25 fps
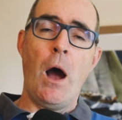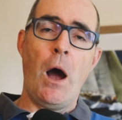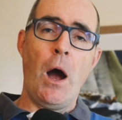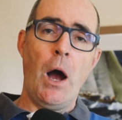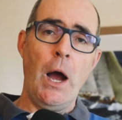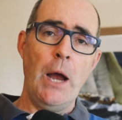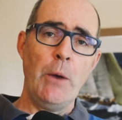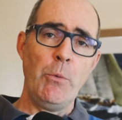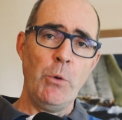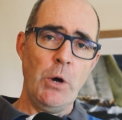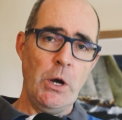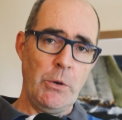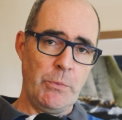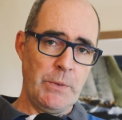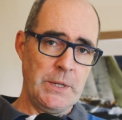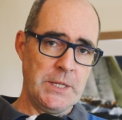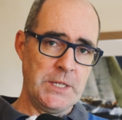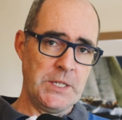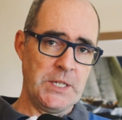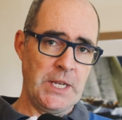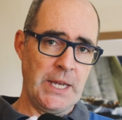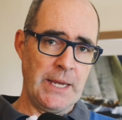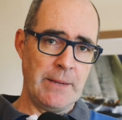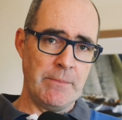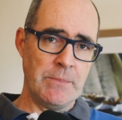I work with
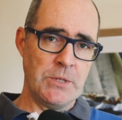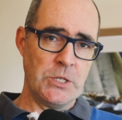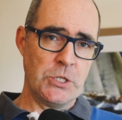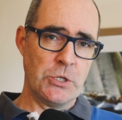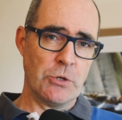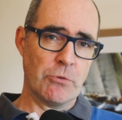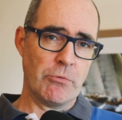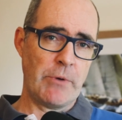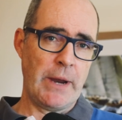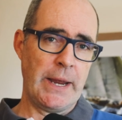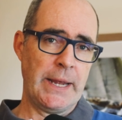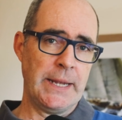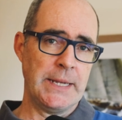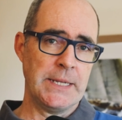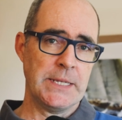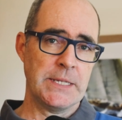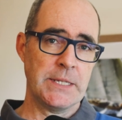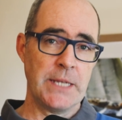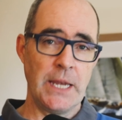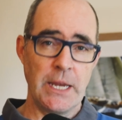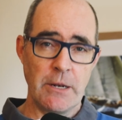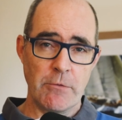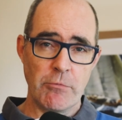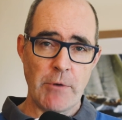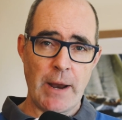teams to raise
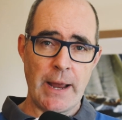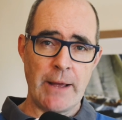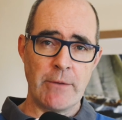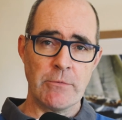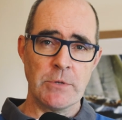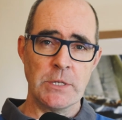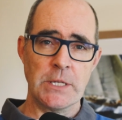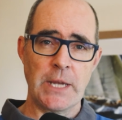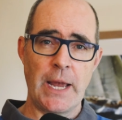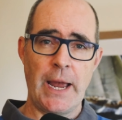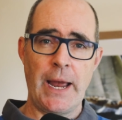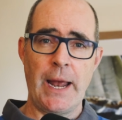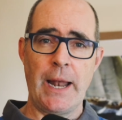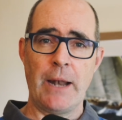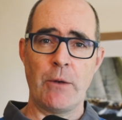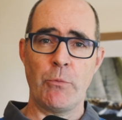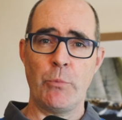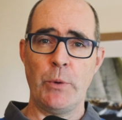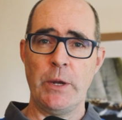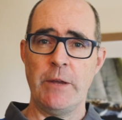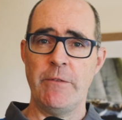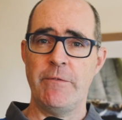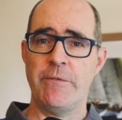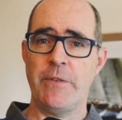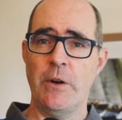seed rounds, and
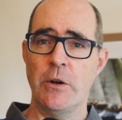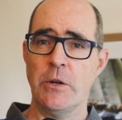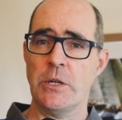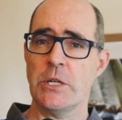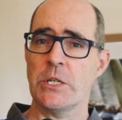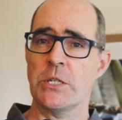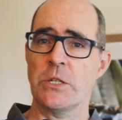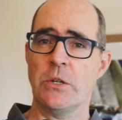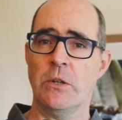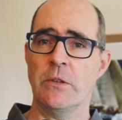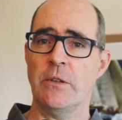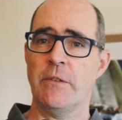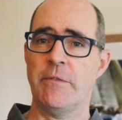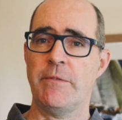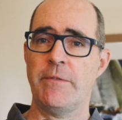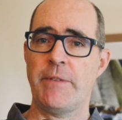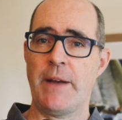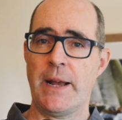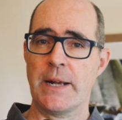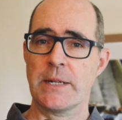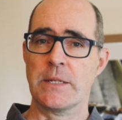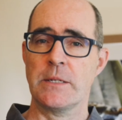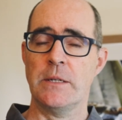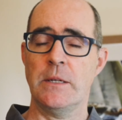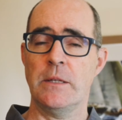we focused on the
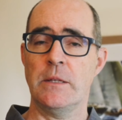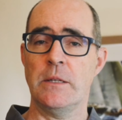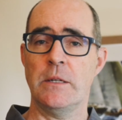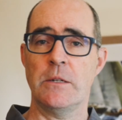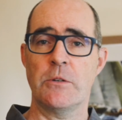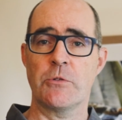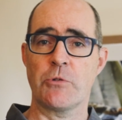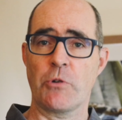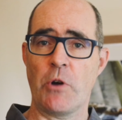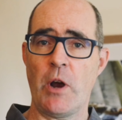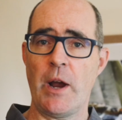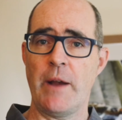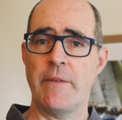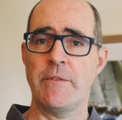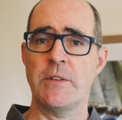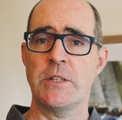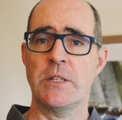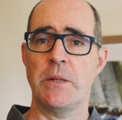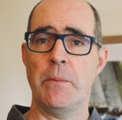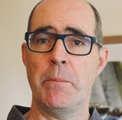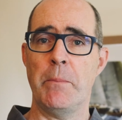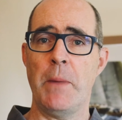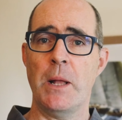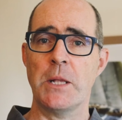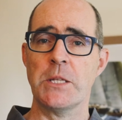factor that drives
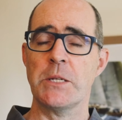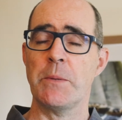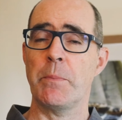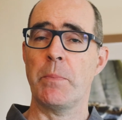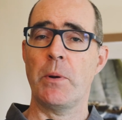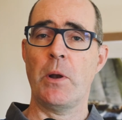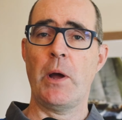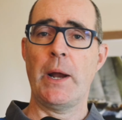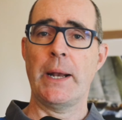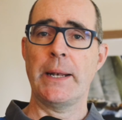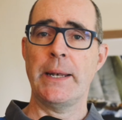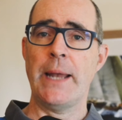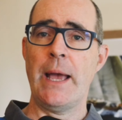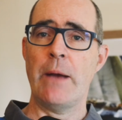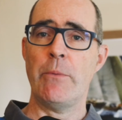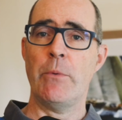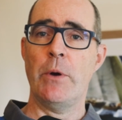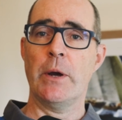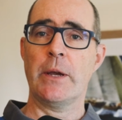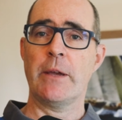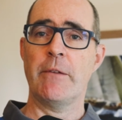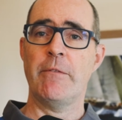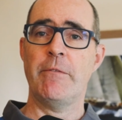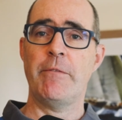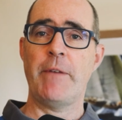the multiplying
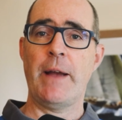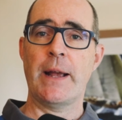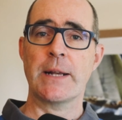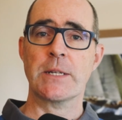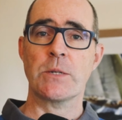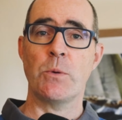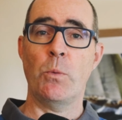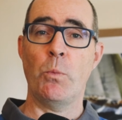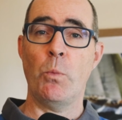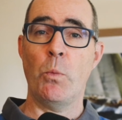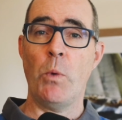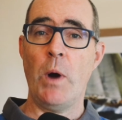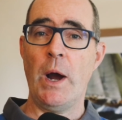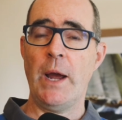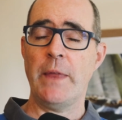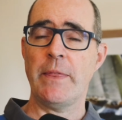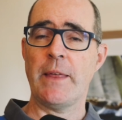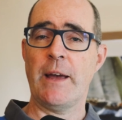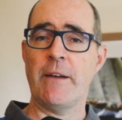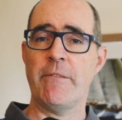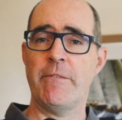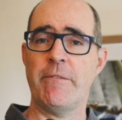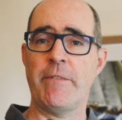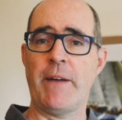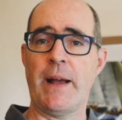network effect and why
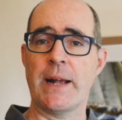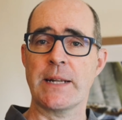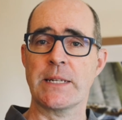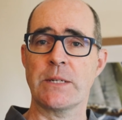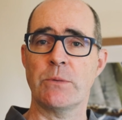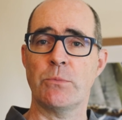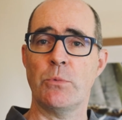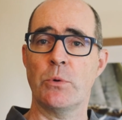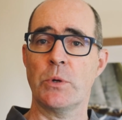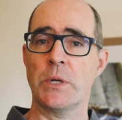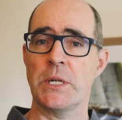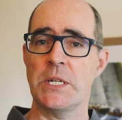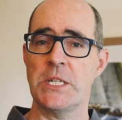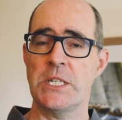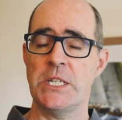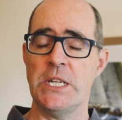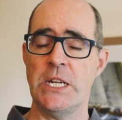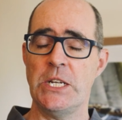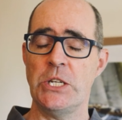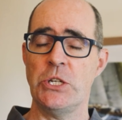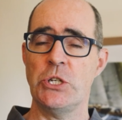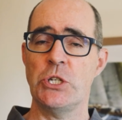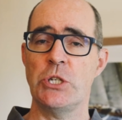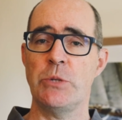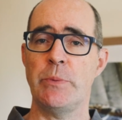that factor will
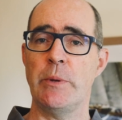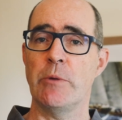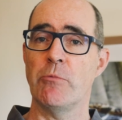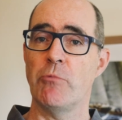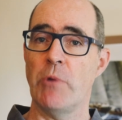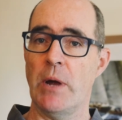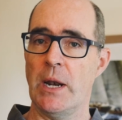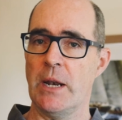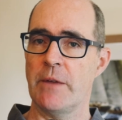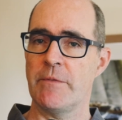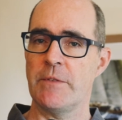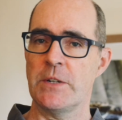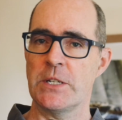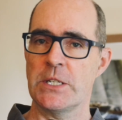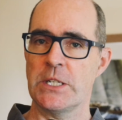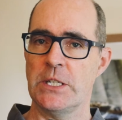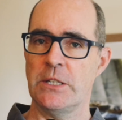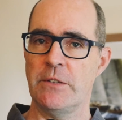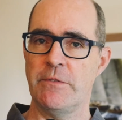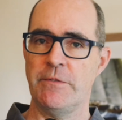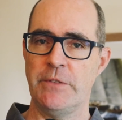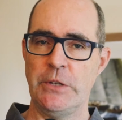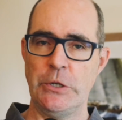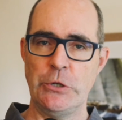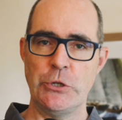continue to be relevant in
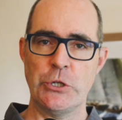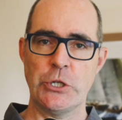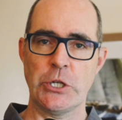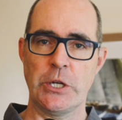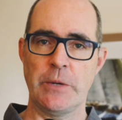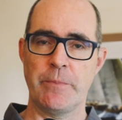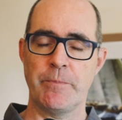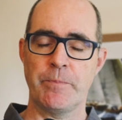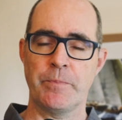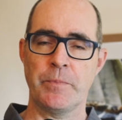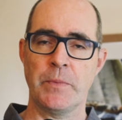the future.